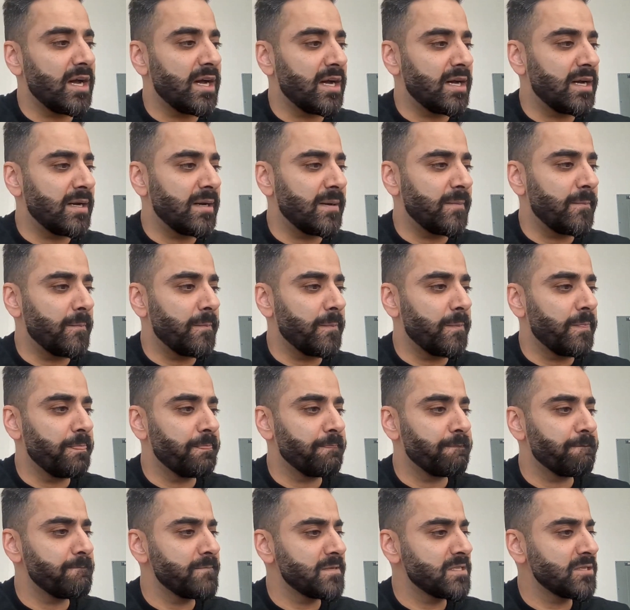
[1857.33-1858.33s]

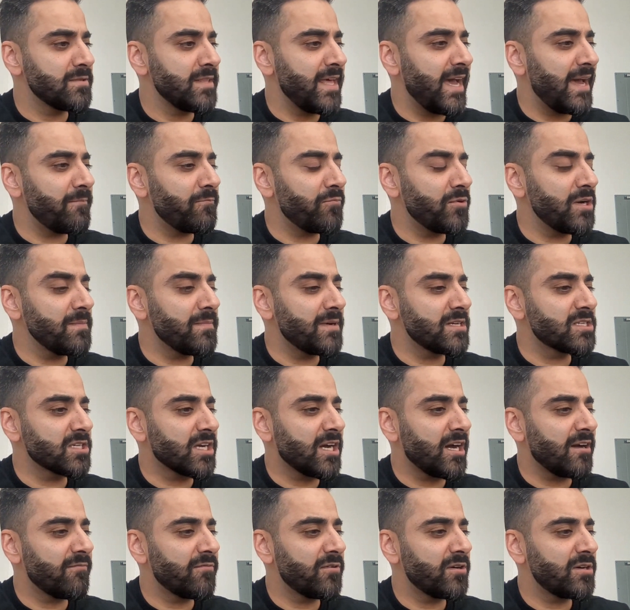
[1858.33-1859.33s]
So that pretty
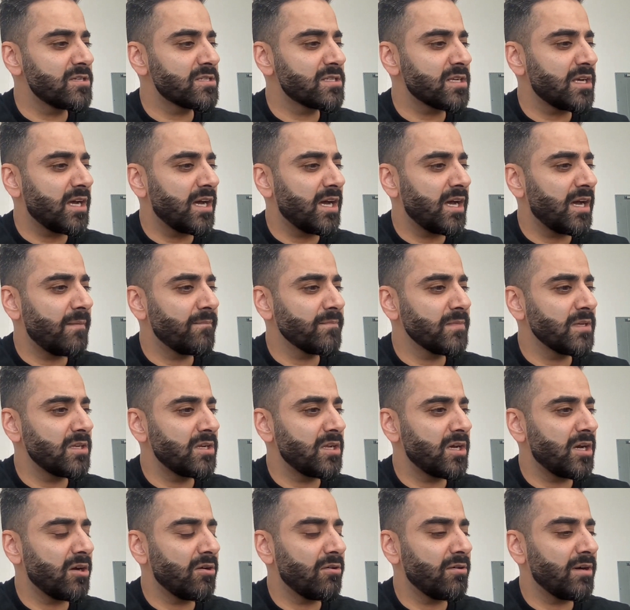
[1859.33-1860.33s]
much covers
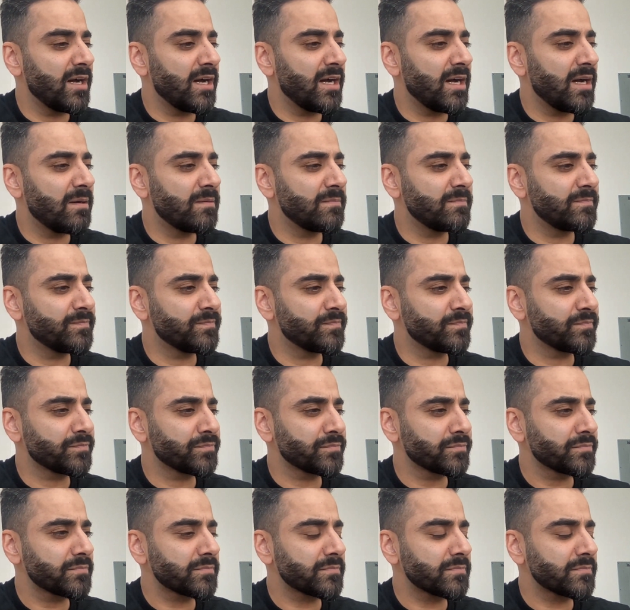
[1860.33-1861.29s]
the